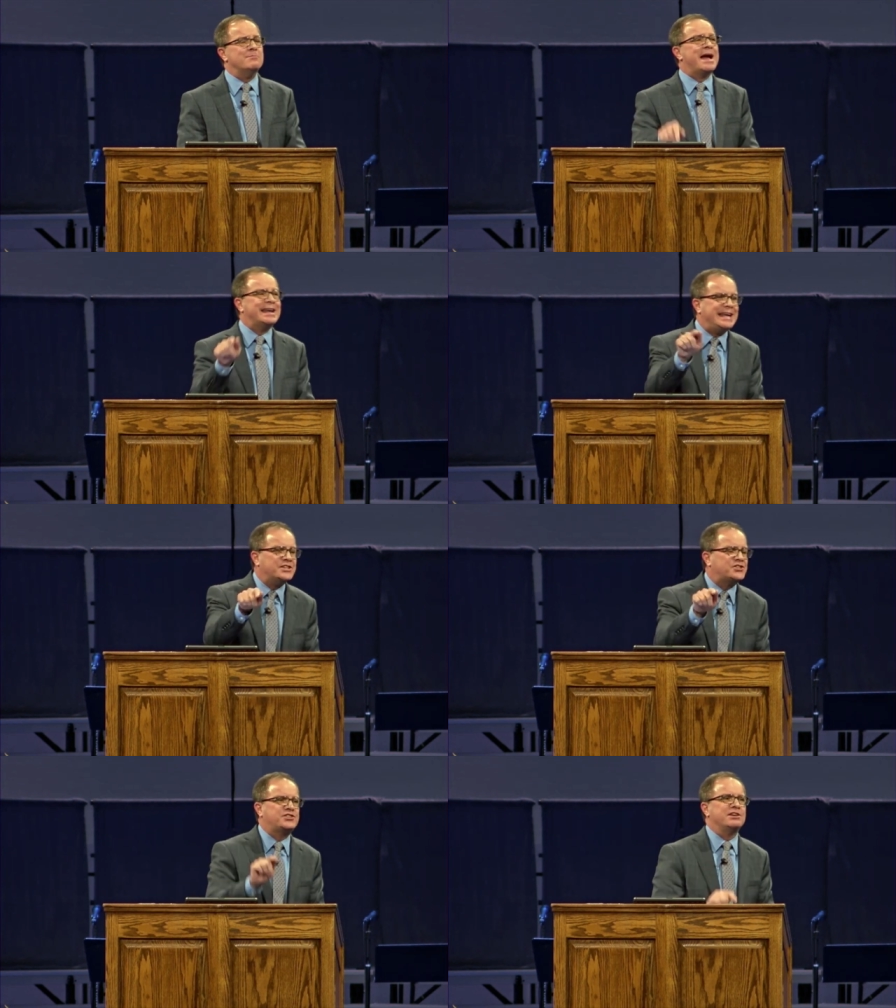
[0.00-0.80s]
man.
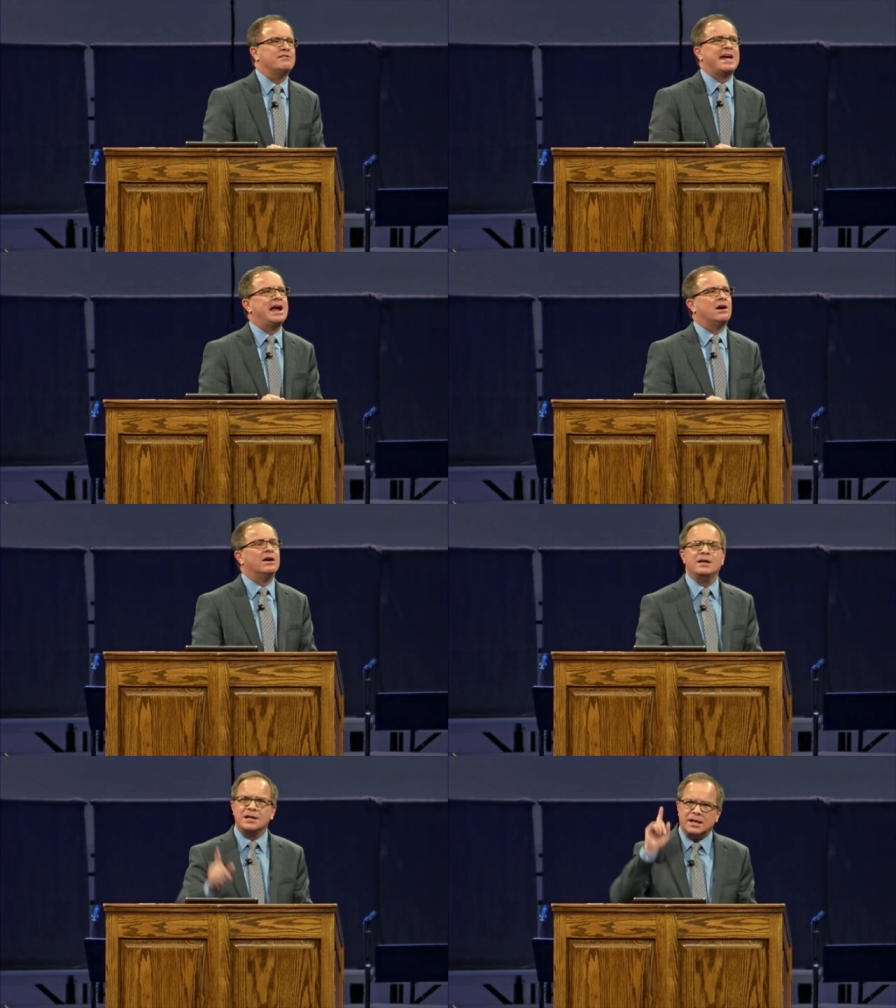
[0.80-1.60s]
He's still
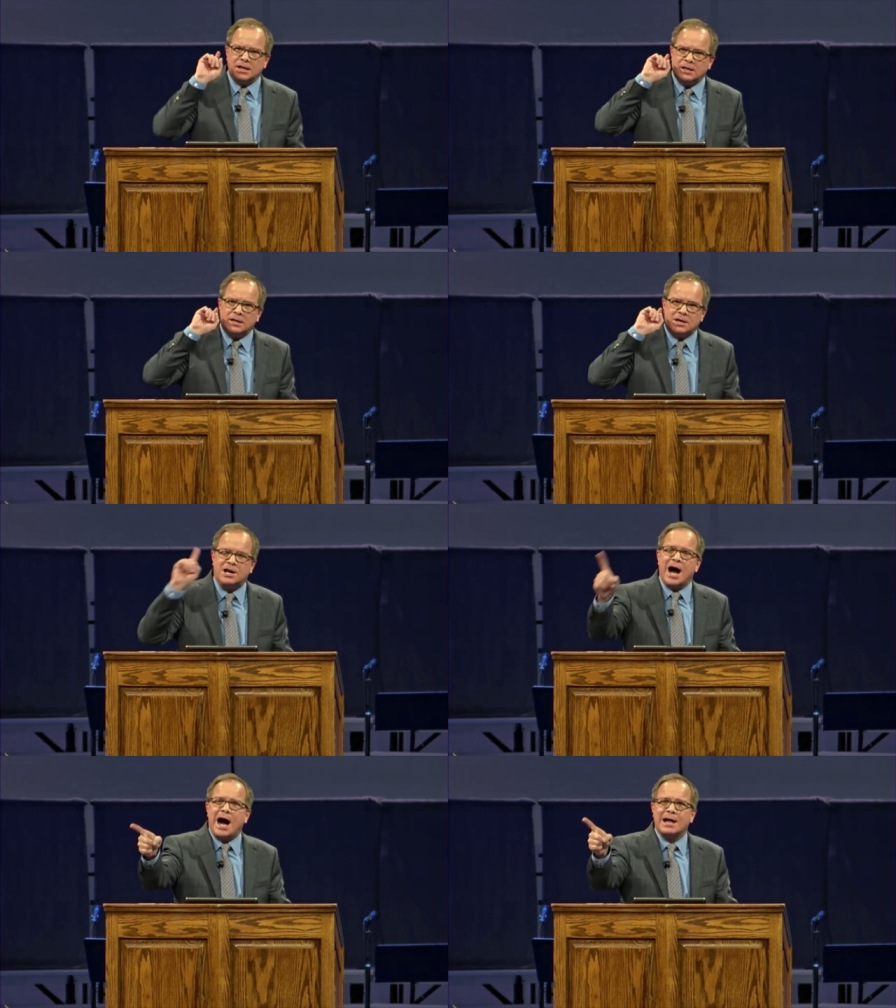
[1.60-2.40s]
there.
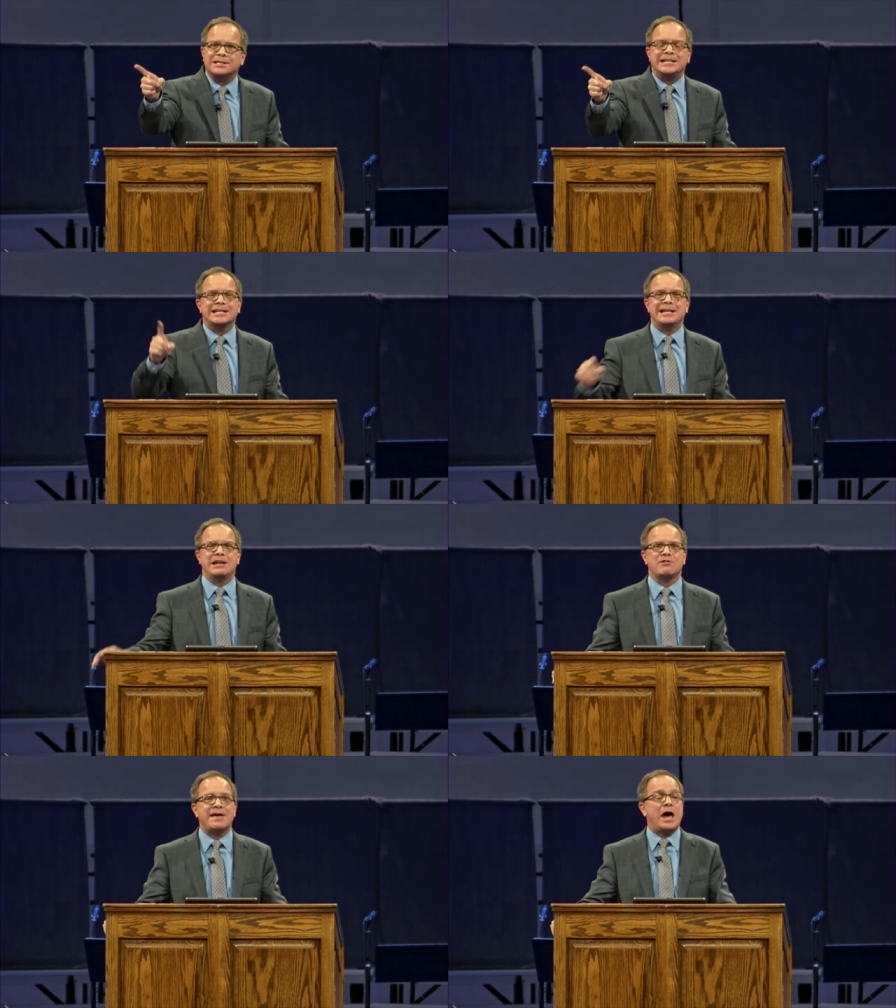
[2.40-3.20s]
God can
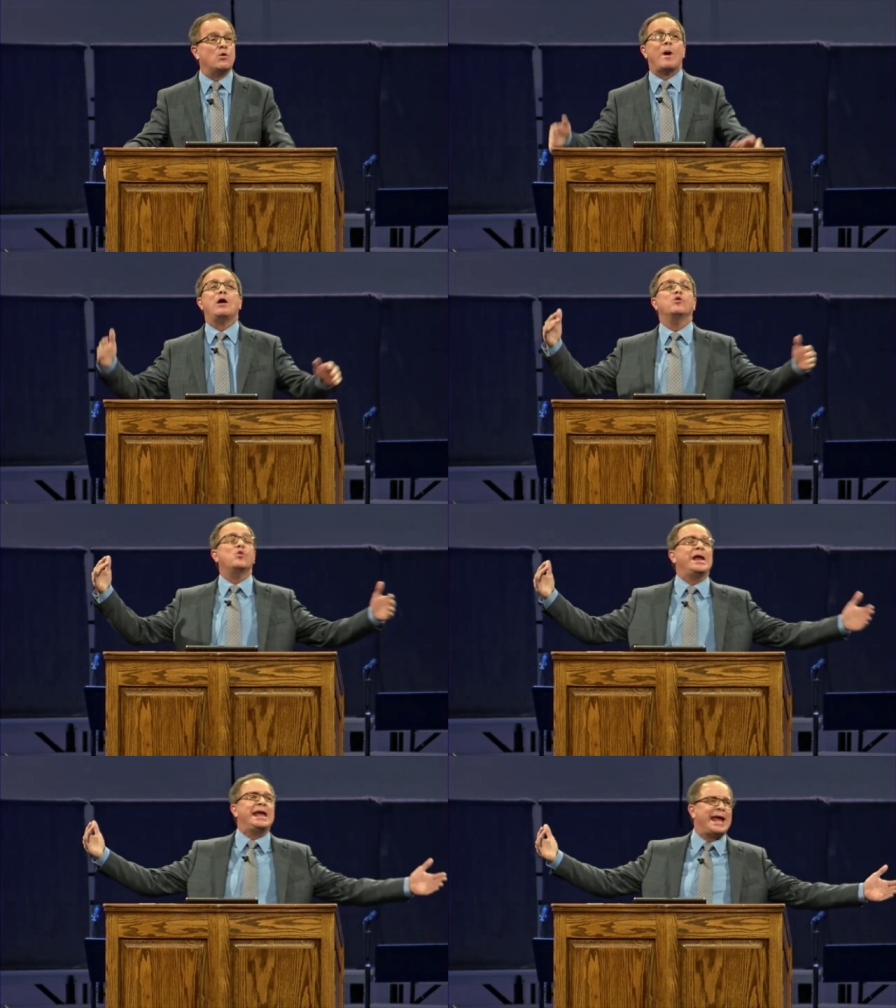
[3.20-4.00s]
hear that
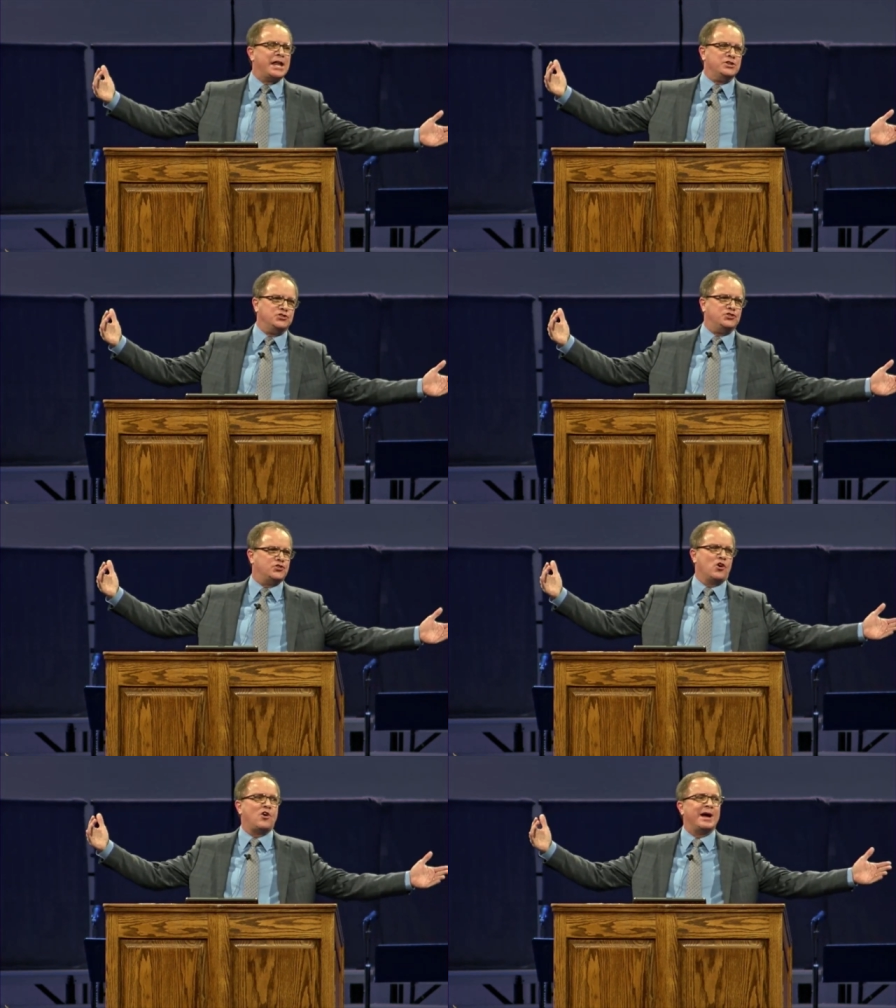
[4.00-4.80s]
while we
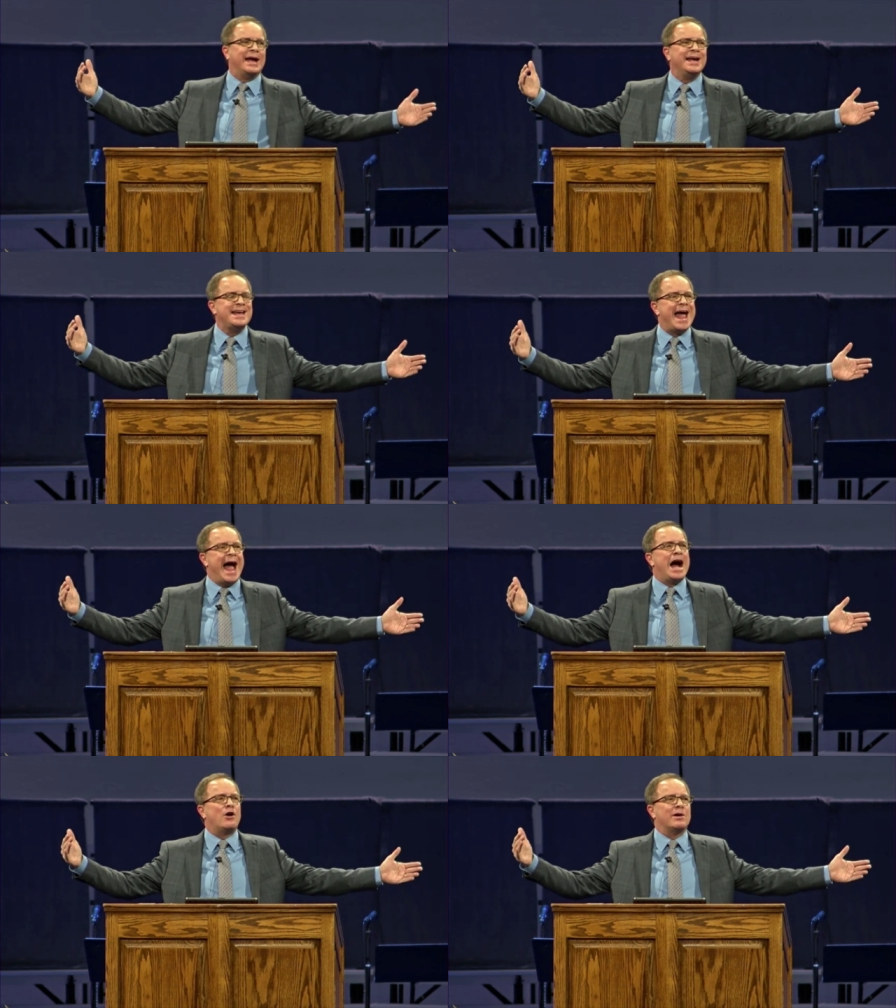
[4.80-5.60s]
enjoy
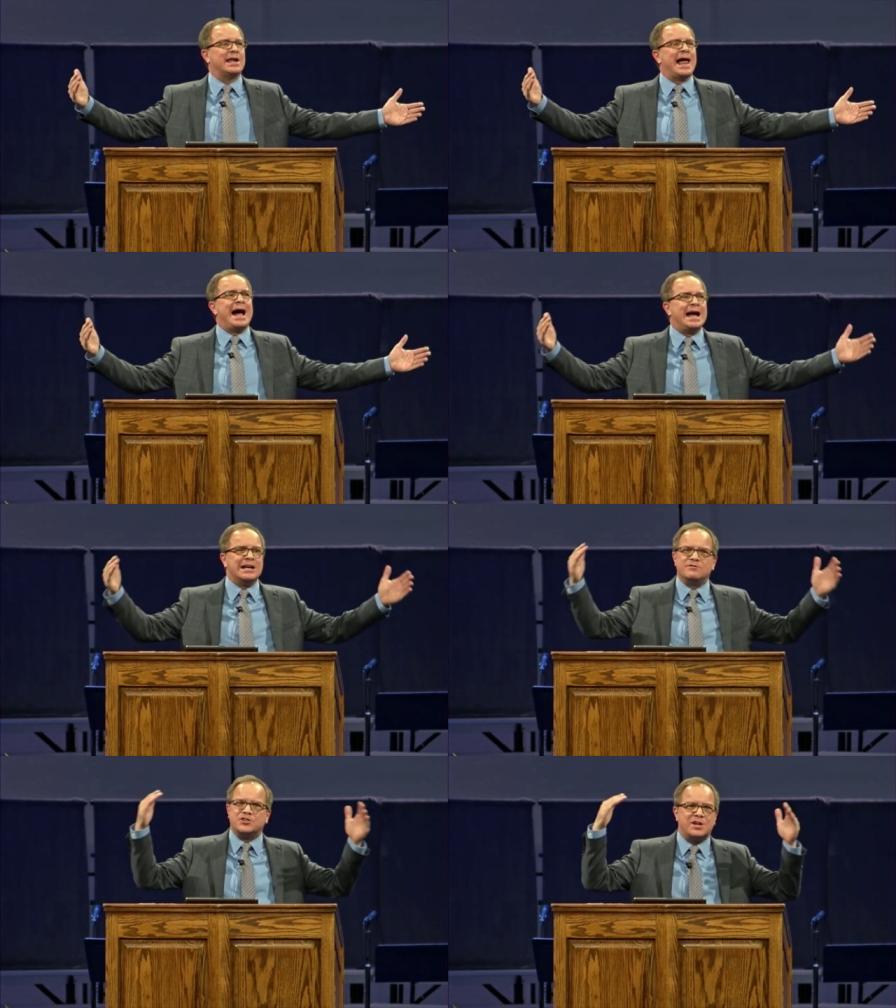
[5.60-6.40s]
our
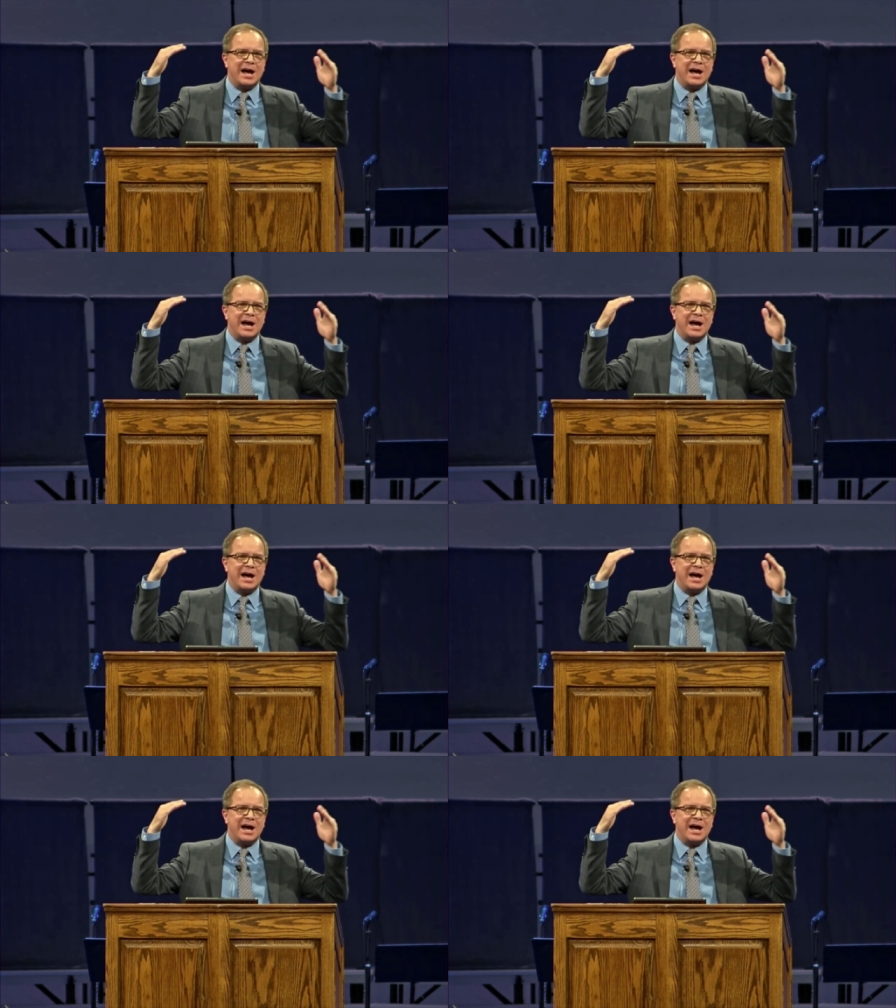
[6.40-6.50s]
lives.